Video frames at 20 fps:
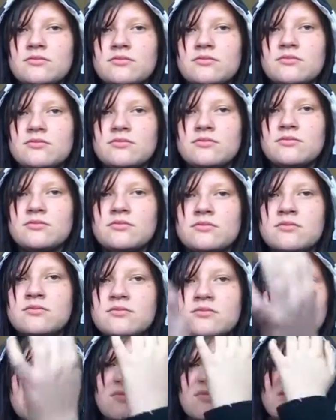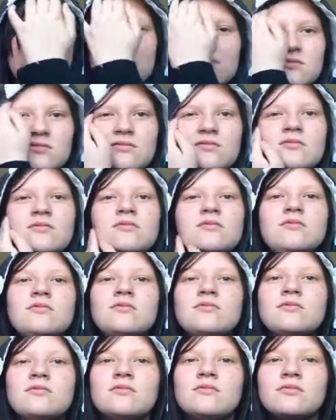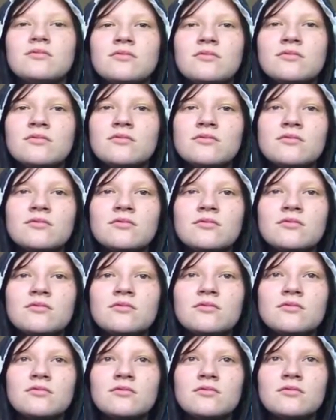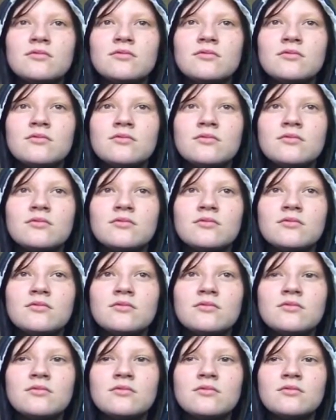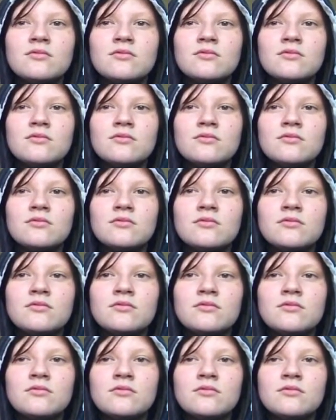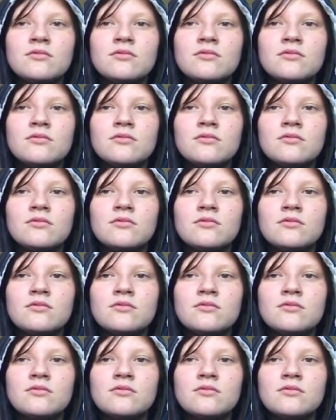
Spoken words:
[no speech]